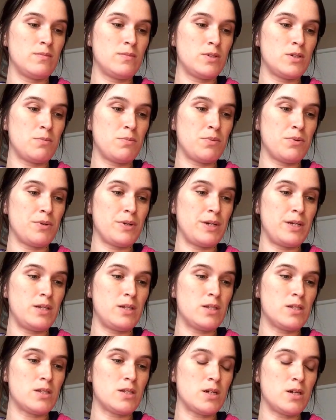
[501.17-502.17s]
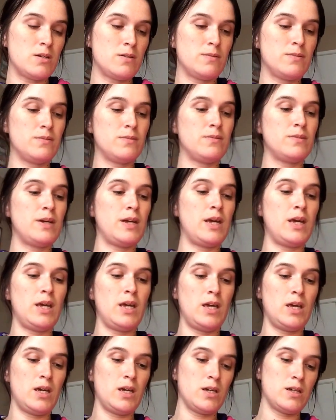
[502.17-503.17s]
to print,
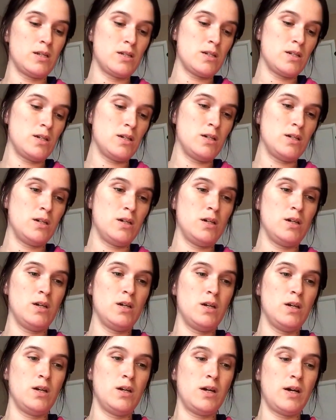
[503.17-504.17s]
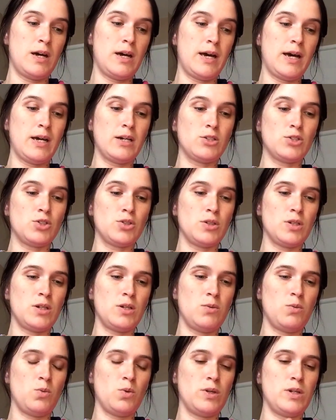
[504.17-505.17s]
and I actually
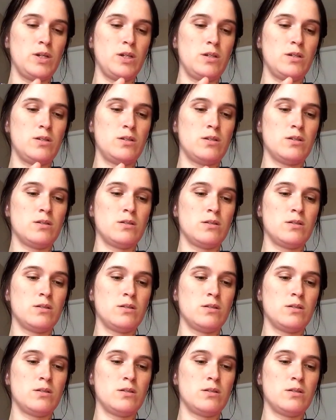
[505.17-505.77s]
want it